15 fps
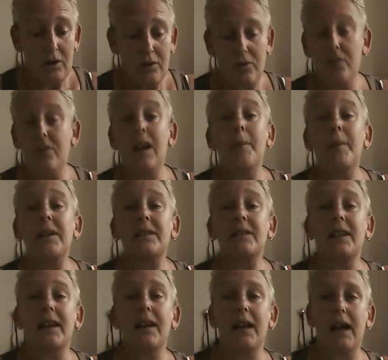some
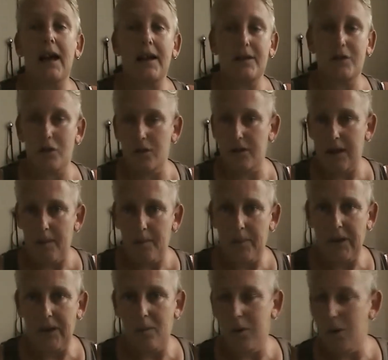extent and to some
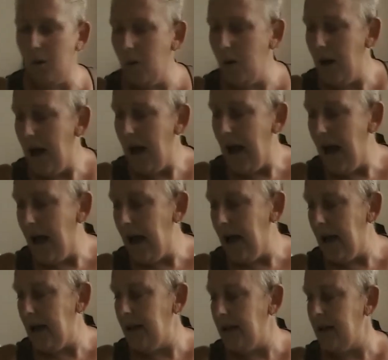people.
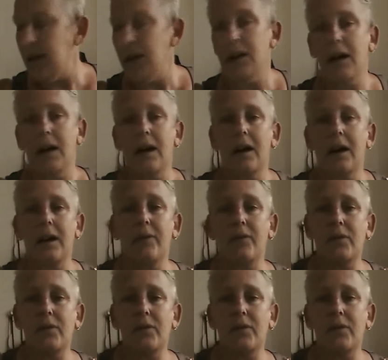And if